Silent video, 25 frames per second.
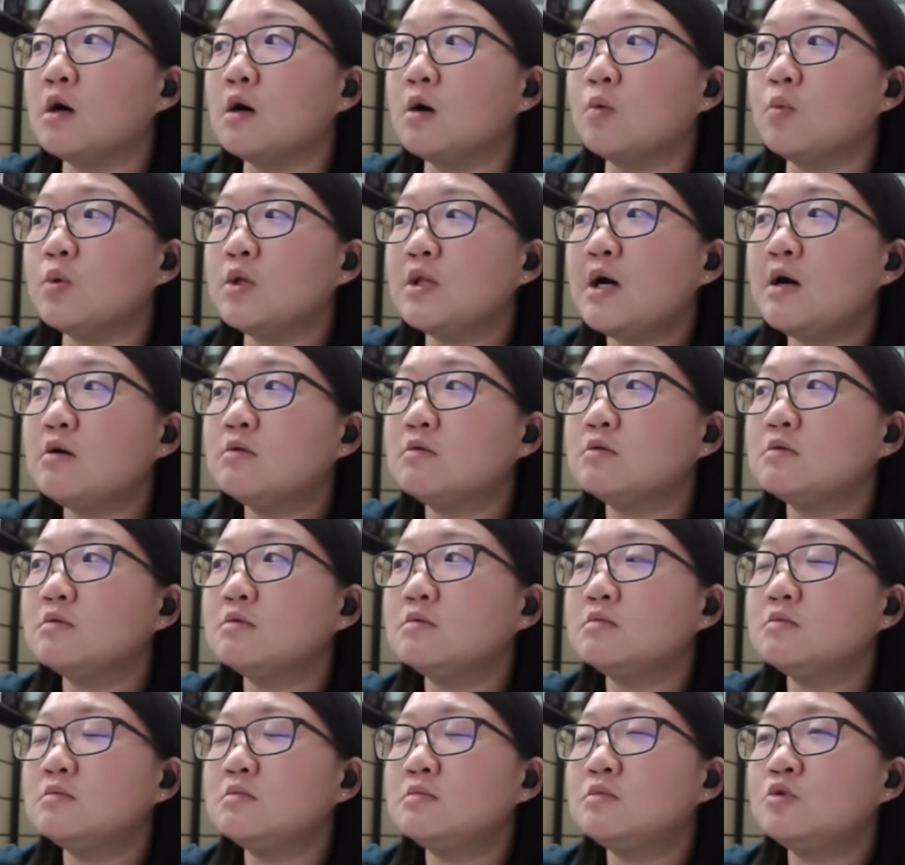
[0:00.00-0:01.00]
without
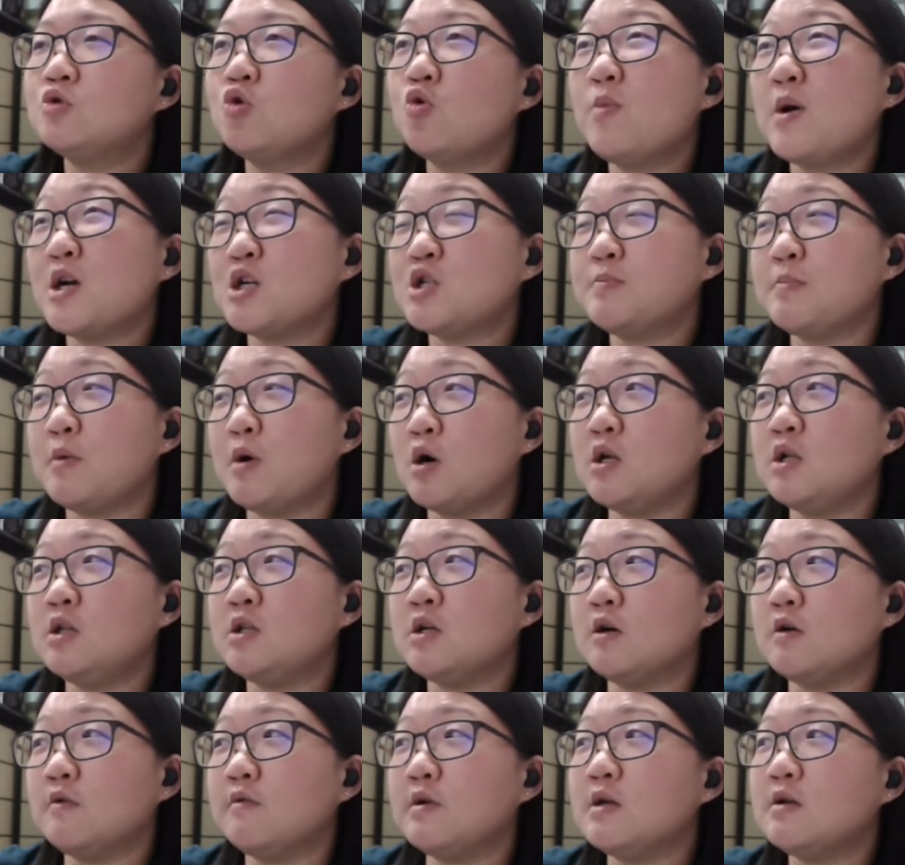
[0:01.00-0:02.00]
too much
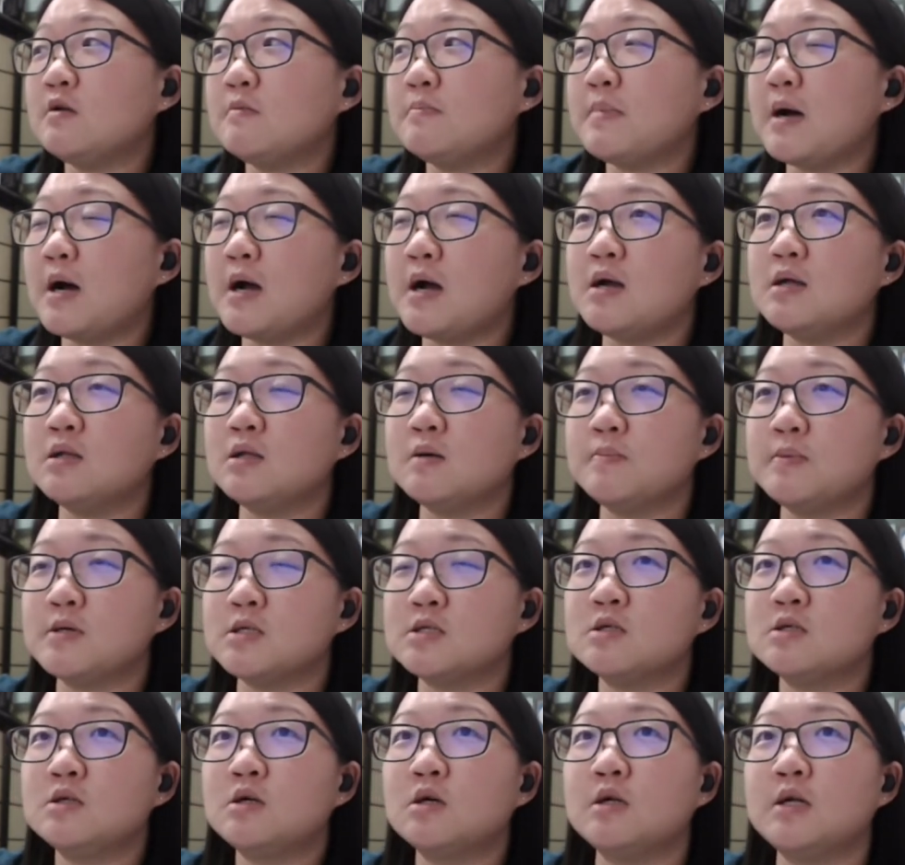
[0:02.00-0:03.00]
monitoring by the
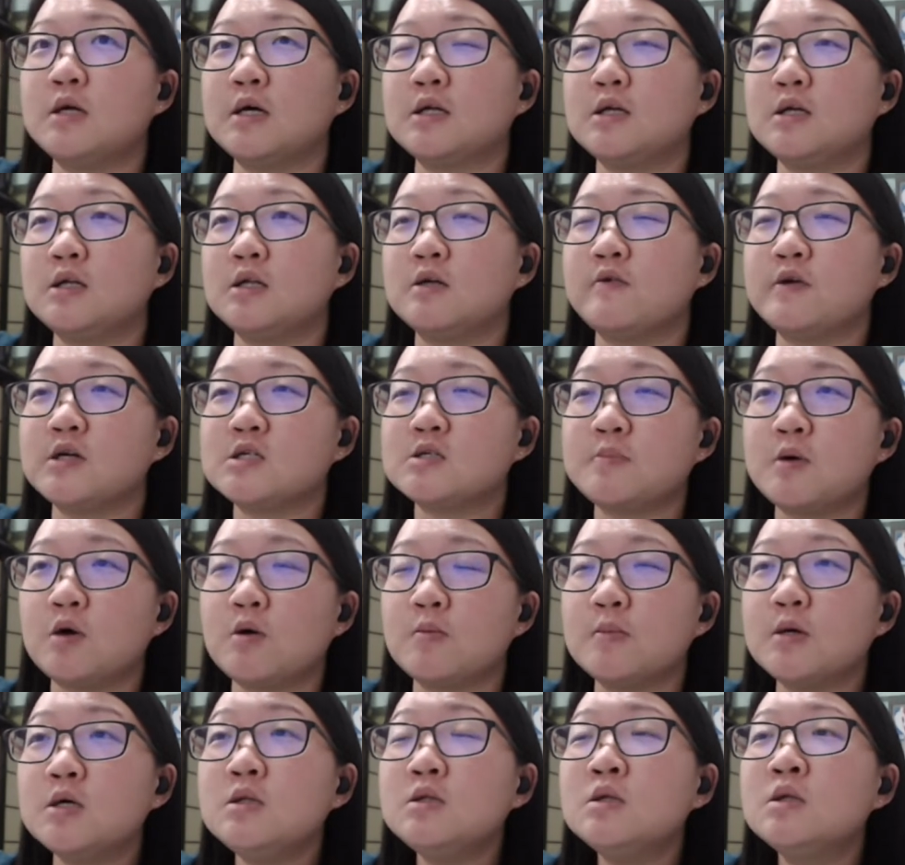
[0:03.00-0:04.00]
person conducting the
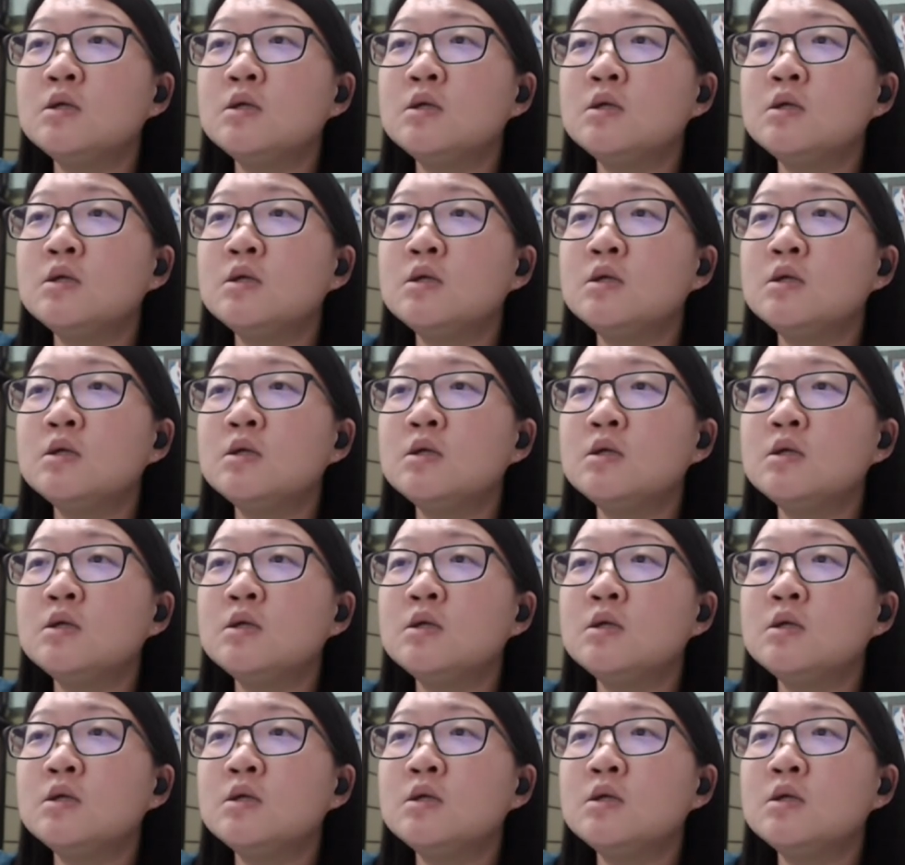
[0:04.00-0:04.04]
experiment.